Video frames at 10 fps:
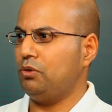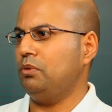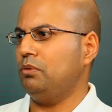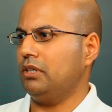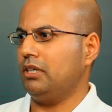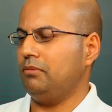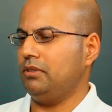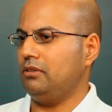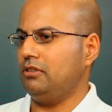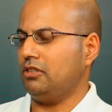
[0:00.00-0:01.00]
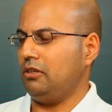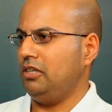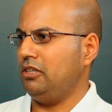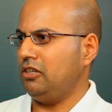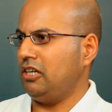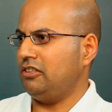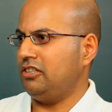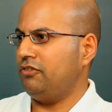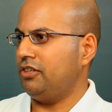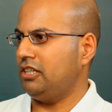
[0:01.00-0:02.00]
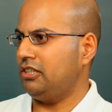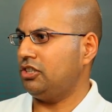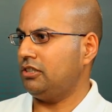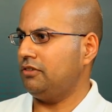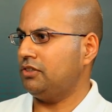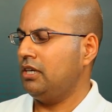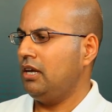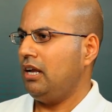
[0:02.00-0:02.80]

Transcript: we will come and do different initiatives.